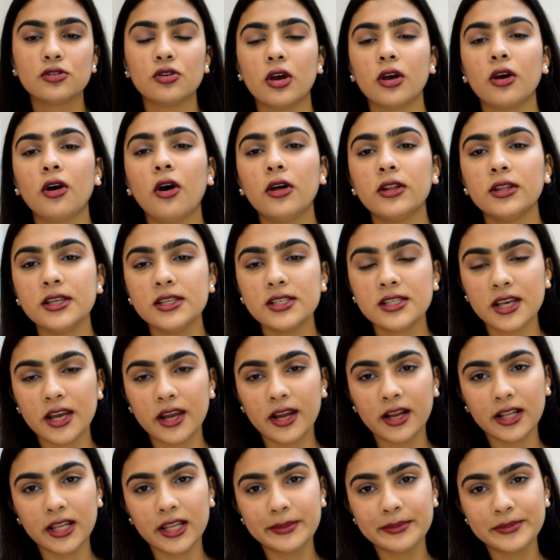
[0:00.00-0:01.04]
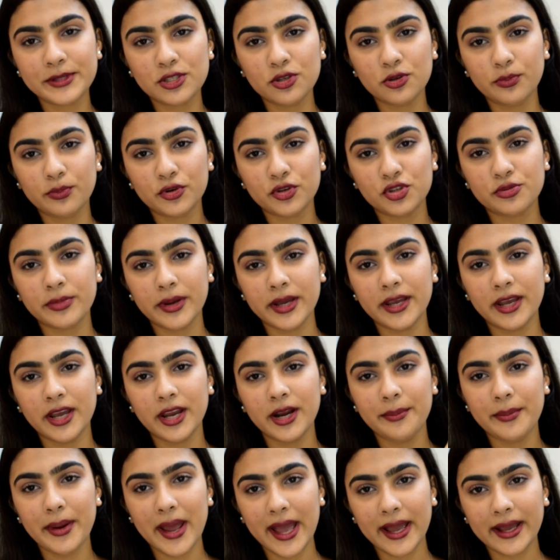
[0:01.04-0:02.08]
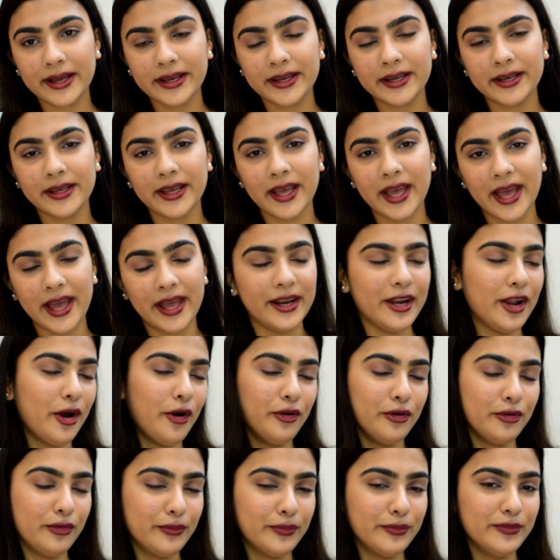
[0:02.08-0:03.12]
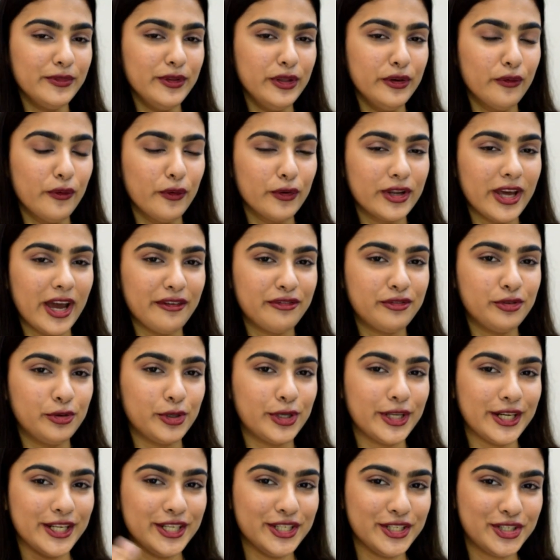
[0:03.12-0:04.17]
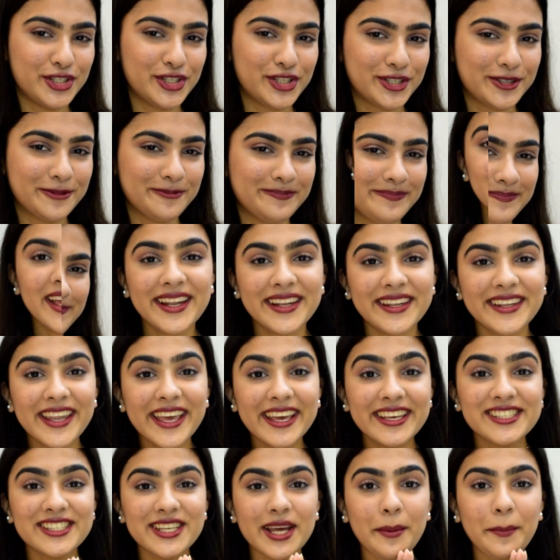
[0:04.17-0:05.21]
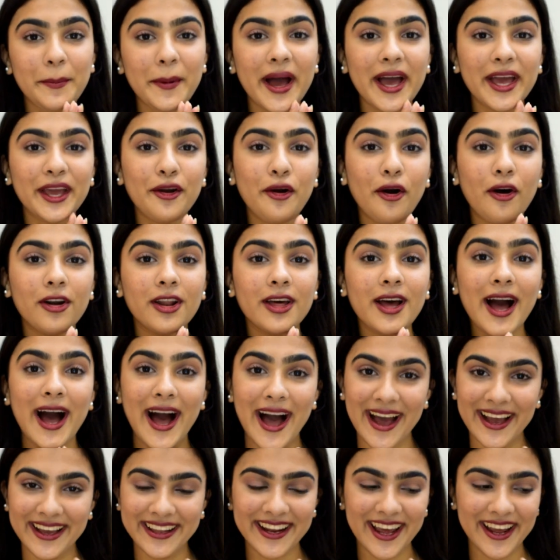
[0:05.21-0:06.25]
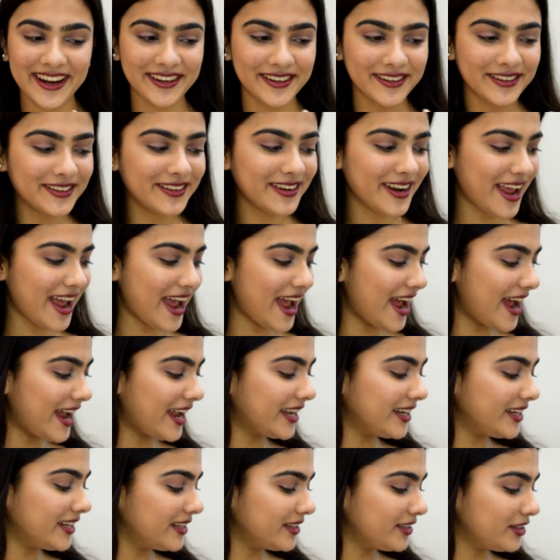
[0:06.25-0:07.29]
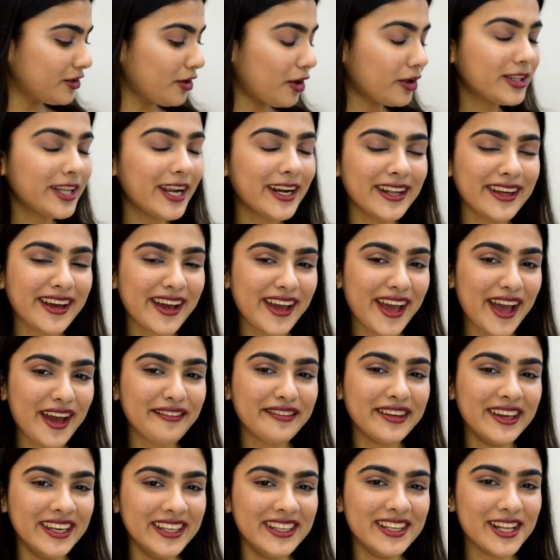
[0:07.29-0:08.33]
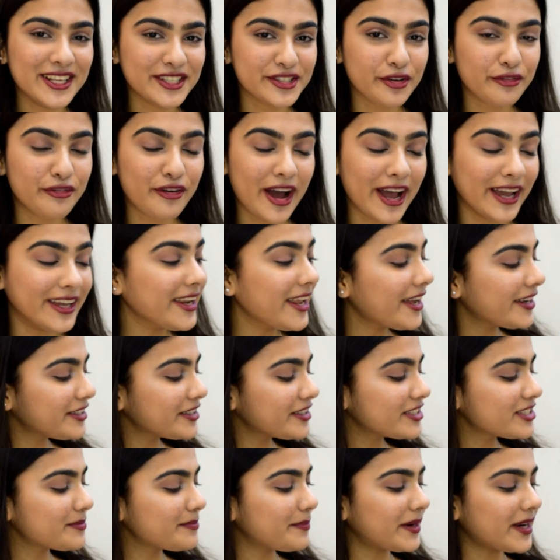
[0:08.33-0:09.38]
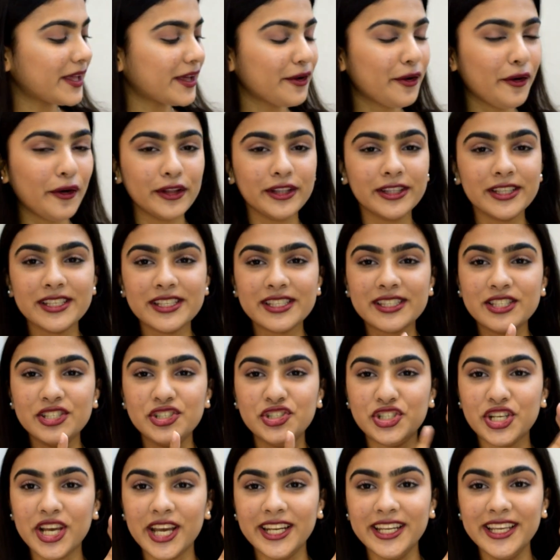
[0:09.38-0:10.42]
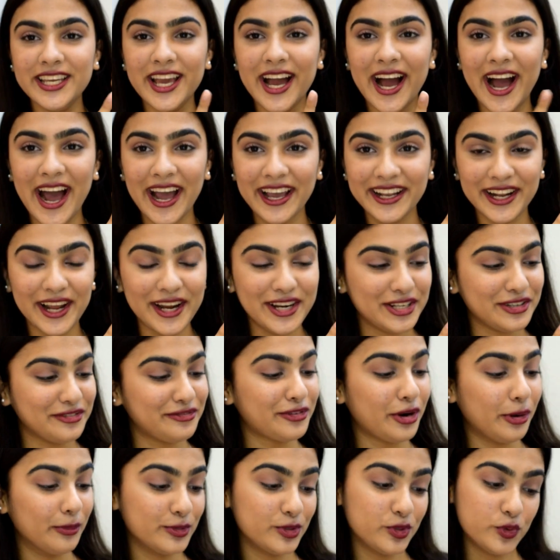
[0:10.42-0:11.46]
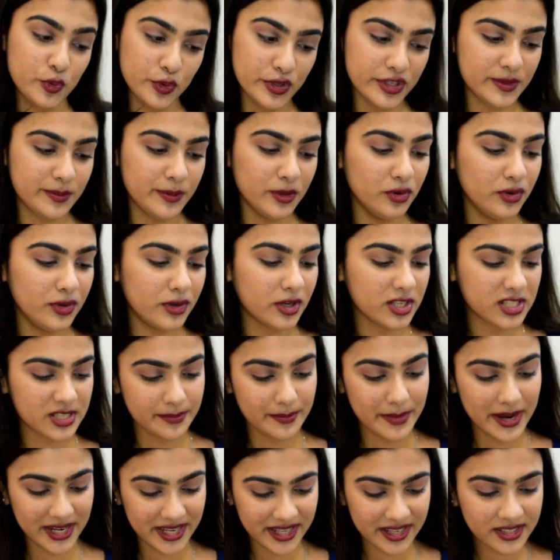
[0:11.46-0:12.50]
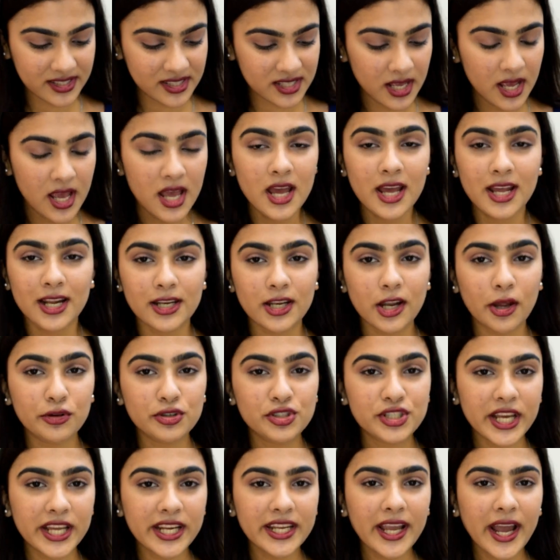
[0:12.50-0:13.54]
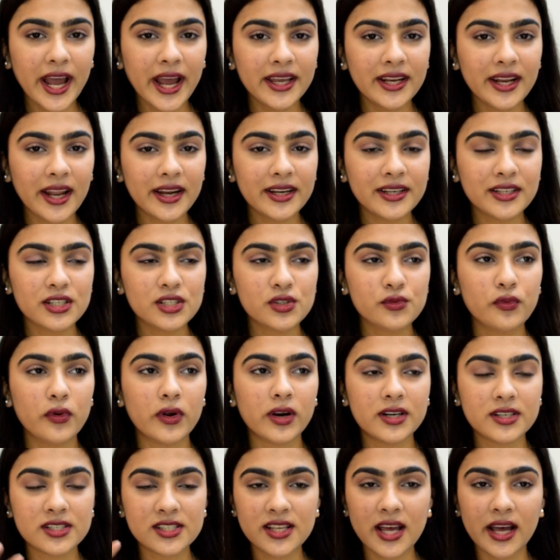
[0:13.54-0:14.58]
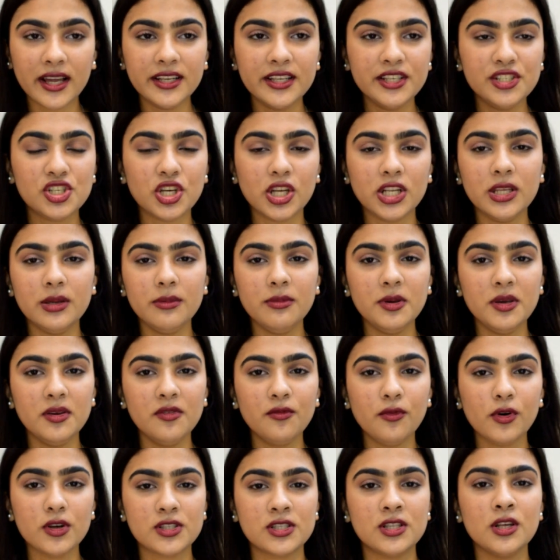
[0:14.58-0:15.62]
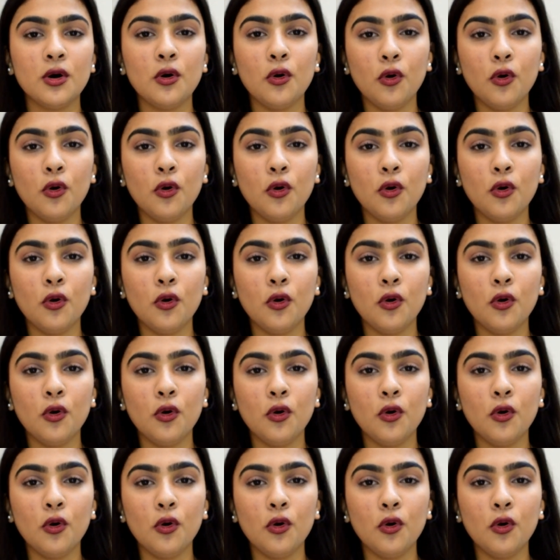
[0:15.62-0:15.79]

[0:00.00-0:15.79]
So I got these hair clips to push my hair back and now you won't have to cringe. Next up, I got a highlighter, and not that I have any less of highlighters, but I got this jelly highlighter from Swiss Beauty Cosmetics. Now jelly highlighters, for Sally, Jelly Beam was the